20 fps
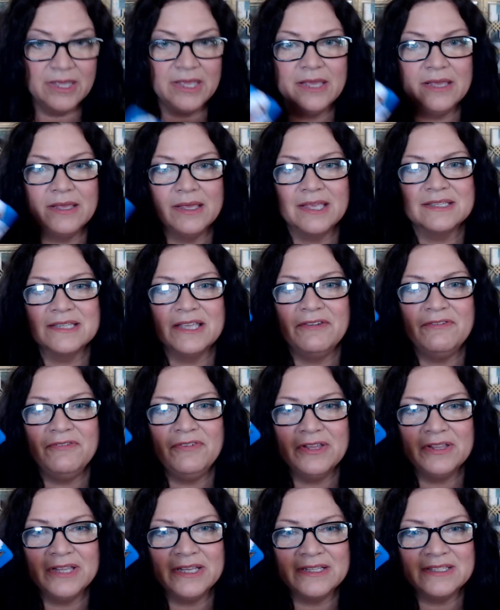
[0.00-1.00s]
Because I
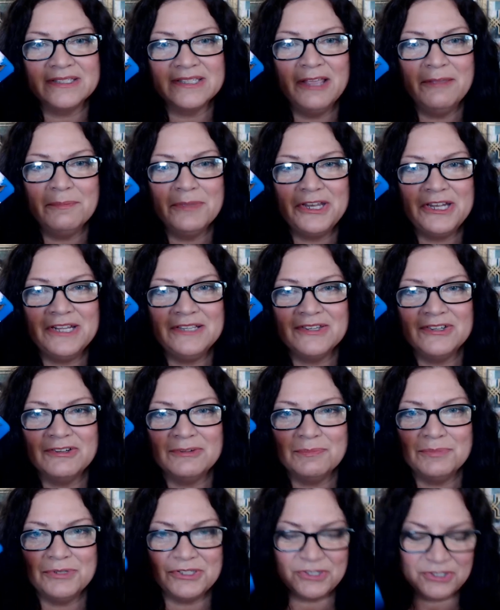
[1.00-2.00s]
feel like somebody's going to
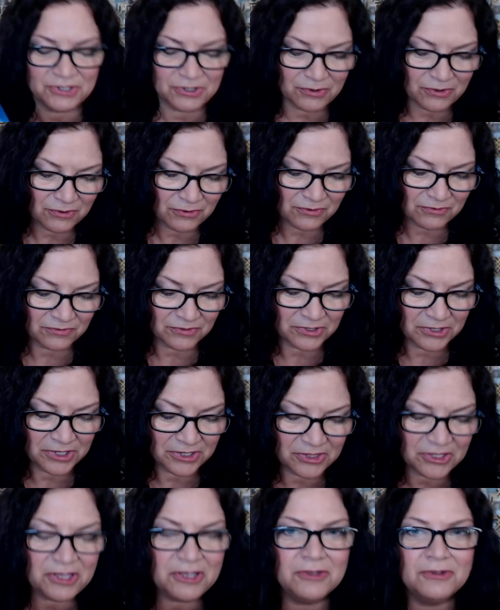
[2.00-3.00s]
push you over.
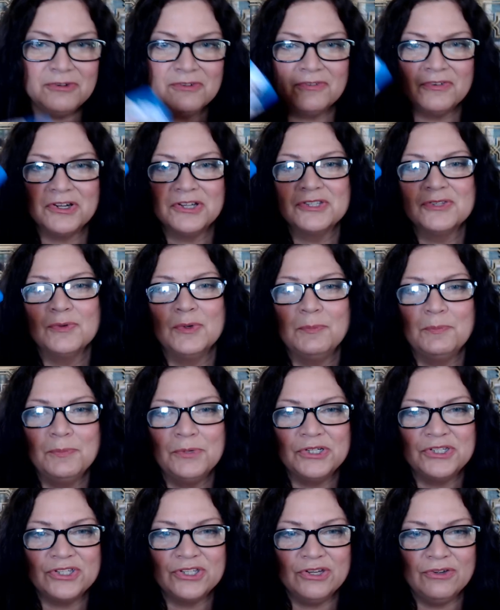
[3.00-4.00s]
The universe will
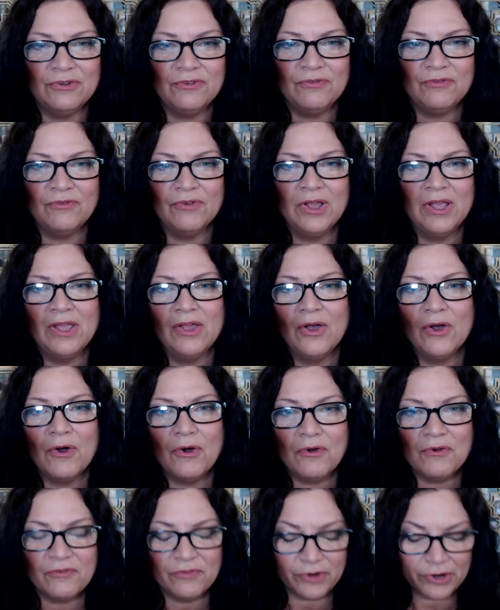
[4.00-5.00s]
push you
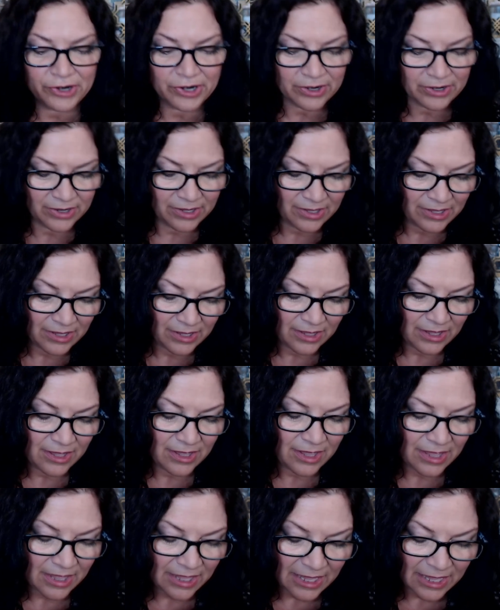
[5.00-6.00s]
over.
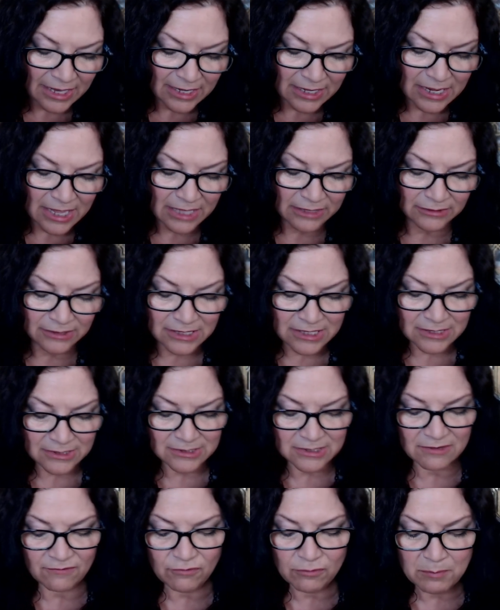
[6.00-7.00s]
And at least
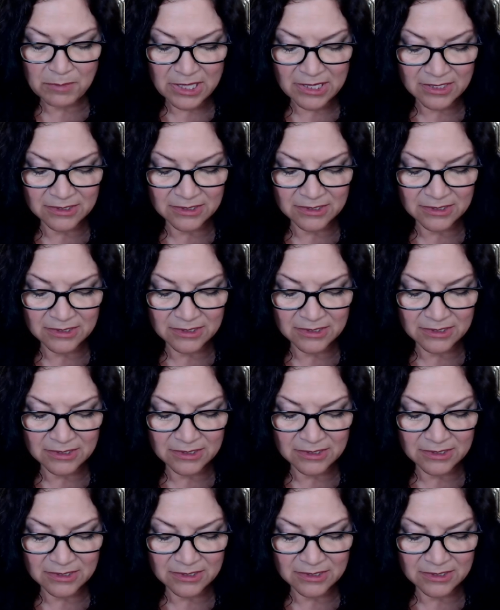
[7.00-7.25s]
if you make a